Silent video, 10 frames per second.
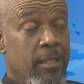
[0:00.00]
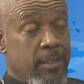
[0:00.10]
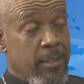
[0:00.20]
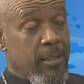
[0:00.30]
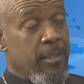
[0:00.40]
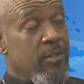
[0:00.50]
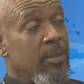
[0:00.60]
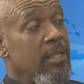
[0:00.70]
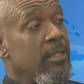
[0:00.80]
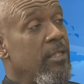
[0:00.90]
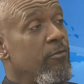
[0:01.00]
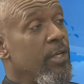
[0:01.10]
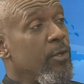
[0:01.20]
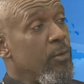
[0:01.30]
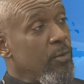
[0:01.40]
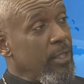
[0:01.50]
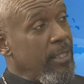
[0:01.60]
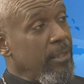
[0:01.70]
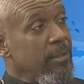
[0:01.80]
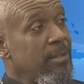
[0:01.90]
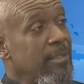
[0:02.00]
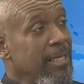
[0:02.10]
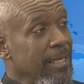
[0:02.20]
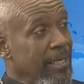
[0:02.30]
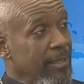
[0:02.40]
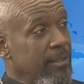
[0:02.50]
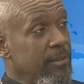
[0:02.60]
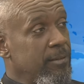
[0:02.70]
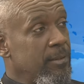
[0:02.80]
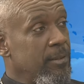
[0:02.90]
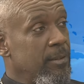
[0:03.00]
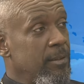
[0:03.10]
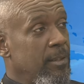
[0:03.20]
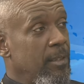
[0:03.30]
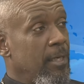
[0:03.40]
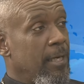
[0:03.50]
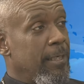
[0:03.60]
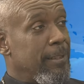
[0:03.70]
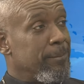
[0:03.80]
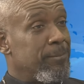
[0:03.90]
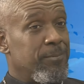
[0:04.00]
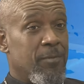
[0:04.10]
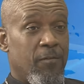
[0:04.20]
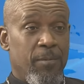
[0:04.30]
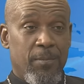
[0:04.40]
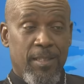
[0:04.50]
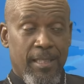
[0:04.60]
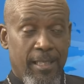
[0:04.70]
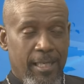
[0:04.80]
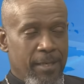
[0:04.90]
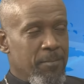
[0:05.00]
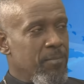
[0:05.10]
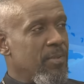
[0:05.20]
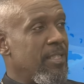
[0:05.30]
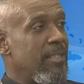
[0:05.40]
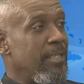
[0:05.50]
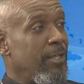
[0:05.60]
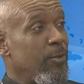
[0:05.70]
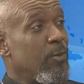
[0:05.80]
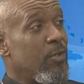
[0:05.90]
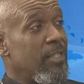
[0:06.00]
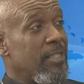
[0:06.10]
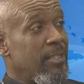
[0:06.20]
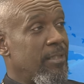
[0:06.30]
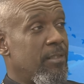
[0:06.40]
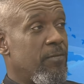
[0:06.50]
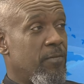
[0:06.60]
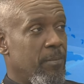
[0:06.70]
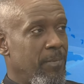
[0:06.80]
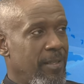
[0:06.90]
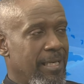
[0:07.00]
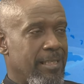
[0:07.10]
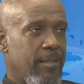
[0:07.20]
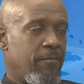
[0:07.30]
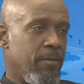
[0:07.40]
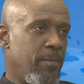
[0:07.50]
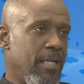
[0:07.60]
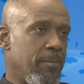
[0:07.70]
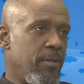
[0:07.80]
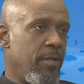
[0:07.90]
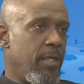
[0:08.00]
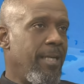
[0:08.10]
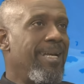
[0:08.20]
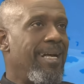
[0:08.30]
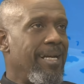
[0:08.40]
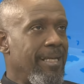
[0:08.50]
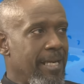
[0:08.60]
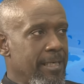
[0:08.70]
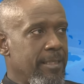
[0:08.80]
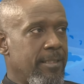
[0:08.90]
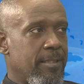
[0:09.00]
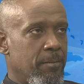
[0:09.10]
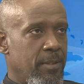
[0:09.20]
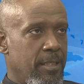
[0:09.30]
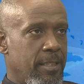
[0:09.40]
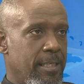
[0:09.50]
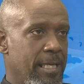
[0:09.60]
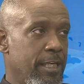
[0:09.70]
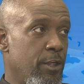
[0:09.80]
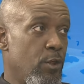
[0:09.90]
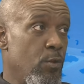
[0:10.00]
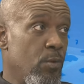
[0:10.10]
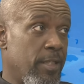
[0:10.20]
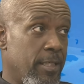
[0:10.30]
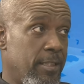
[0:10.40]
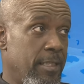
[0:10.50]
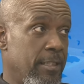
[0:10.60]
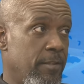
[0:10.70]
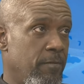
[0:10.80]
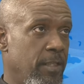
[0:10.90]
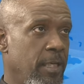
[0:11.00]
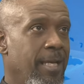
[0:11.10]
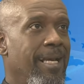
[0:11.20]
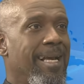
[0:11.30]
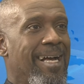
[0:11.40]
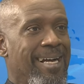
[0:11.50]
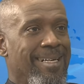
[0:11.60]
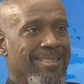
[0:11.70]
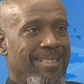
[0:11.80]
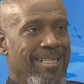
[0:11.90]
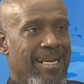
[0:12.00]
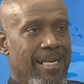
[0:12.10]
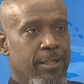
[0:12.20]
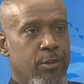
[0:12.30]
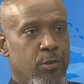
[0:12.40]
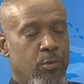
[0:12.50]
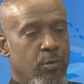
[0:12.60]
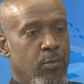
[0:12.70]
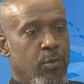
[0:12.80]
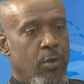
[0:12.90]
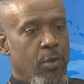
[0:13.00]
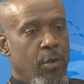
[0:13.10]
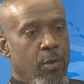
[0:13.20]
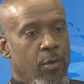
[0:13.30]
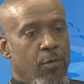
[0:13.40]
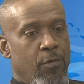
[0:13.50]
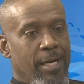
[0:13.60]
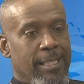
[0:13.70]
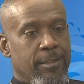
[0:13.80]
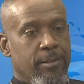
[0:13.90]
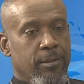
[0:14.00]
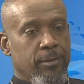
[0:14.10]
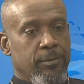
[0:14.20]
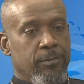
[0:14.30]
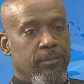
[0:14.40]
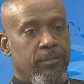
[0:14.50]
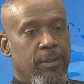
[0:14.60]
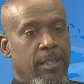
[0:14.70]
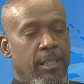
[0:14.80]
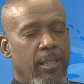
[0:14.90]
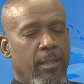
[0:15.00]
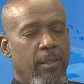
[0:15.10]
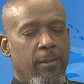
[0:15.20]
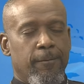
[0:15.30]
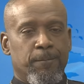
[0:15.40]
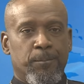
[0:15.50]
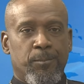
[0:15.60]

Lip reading: of the things he did as well is he recorded singing, of people singing hymns and singing choruses from that period. Again, it is something that I use extensively. I actually had to write to the,